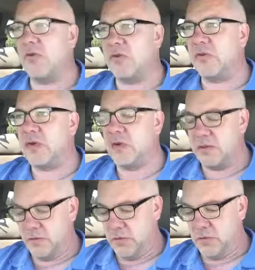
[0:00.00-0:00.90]
what you're
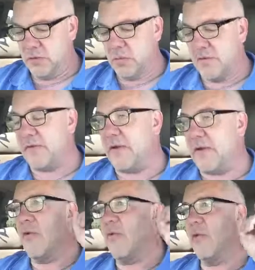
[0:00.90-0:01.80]
seeing, do me a
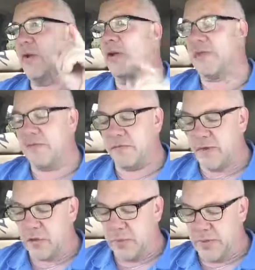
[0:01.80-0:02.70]
favor, hover over, click the
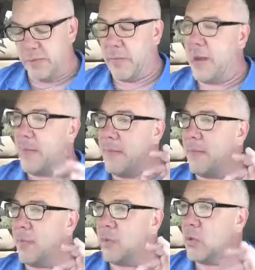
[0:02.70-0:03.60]
follow button.
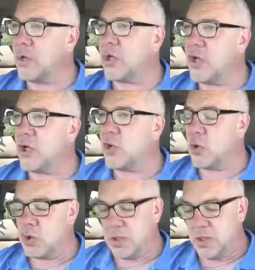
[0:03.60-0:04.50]
I'm working on a
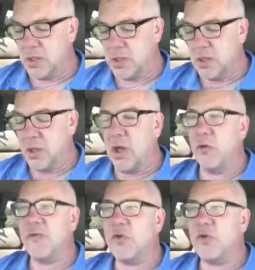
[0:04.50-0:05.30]
goal of